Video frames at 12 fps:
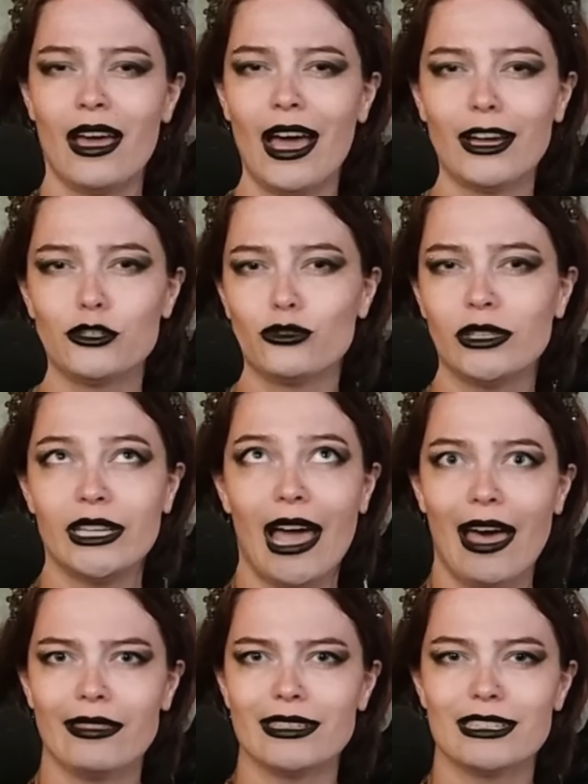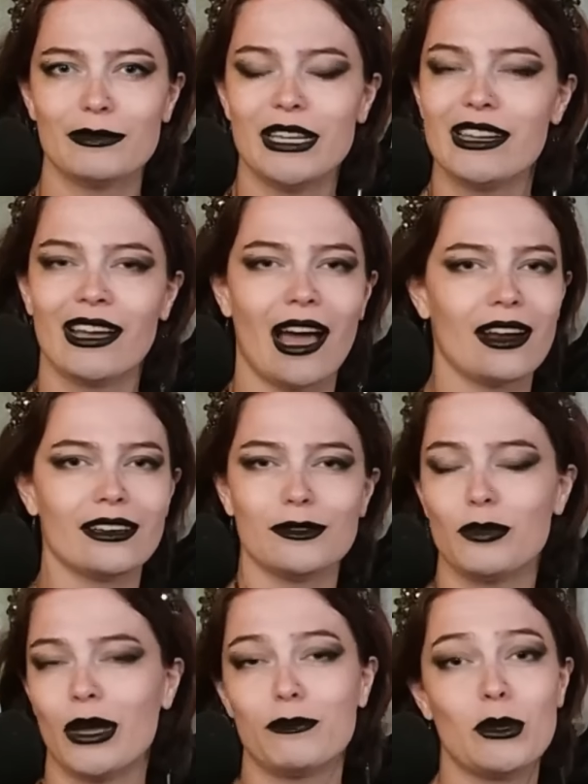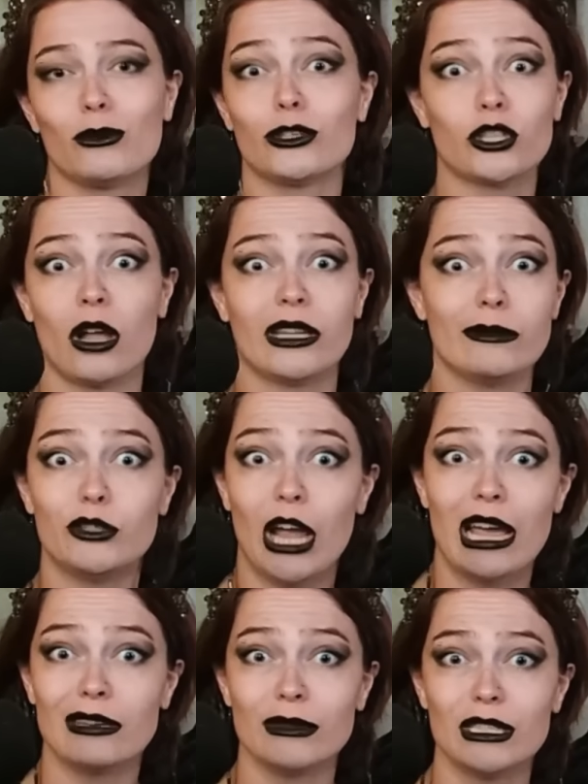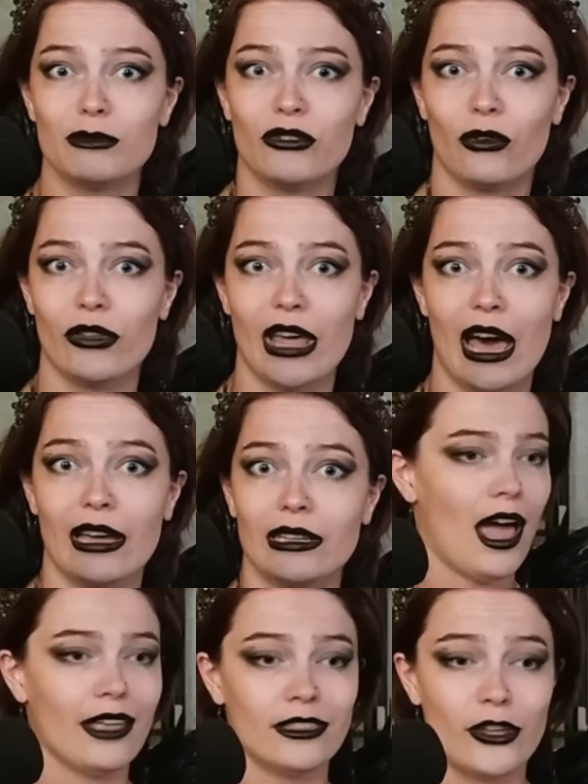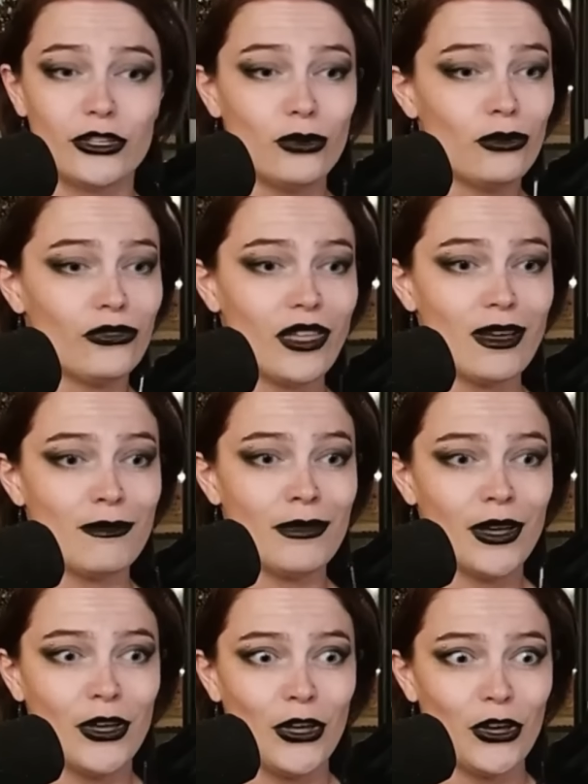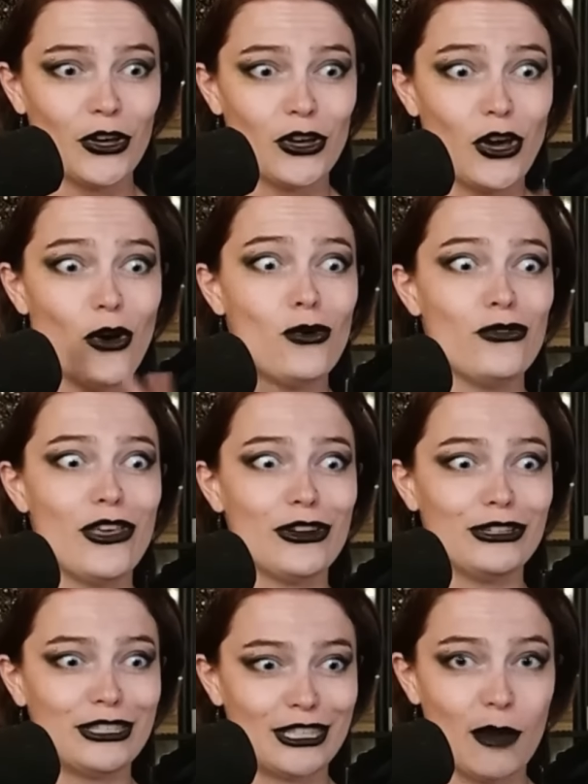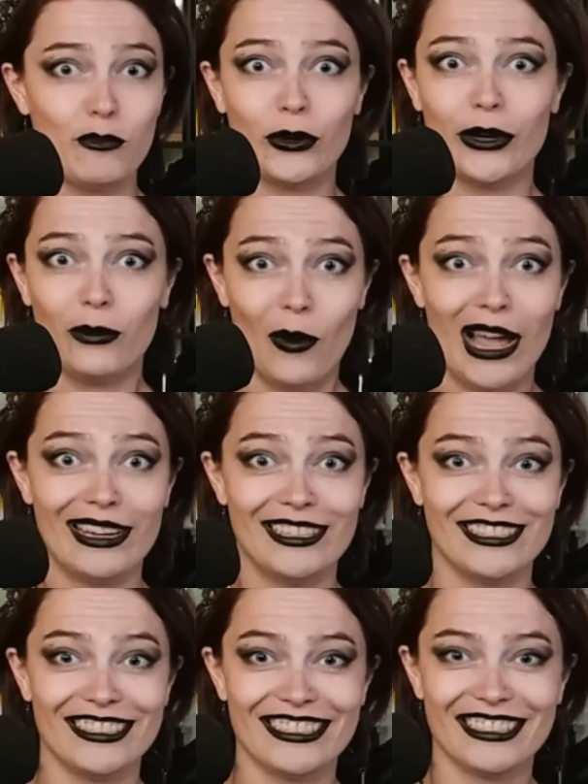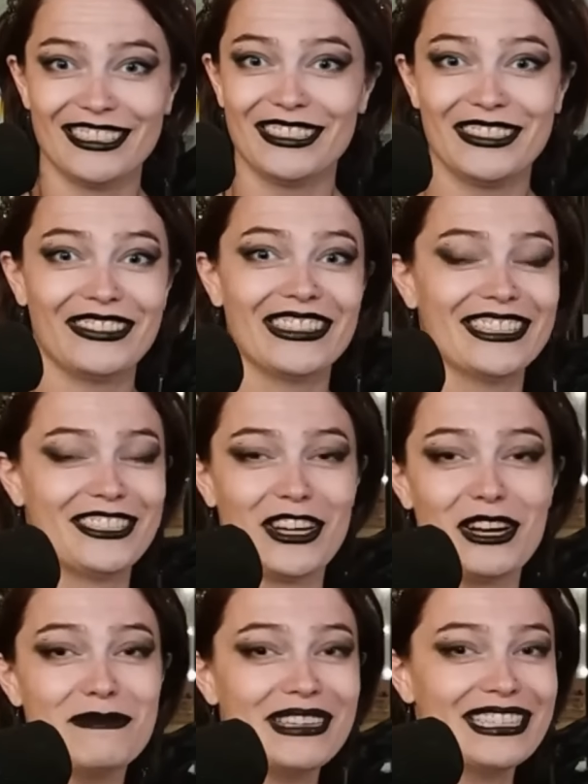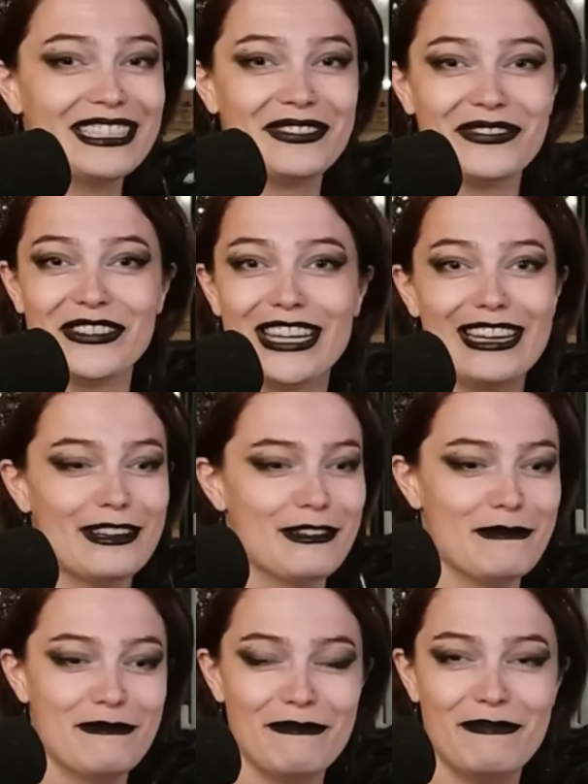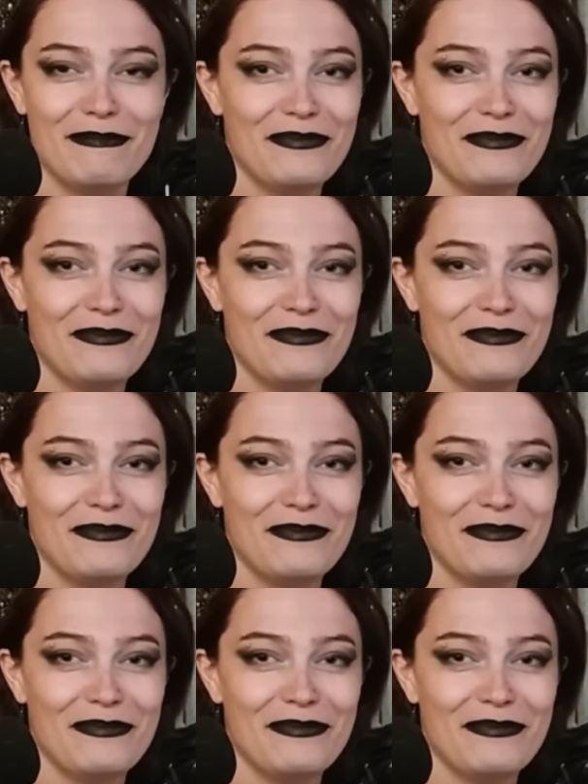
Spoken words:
actually, at this meeting. People were just calling him James before that. And the two of them go their separate ways so that Charming is free to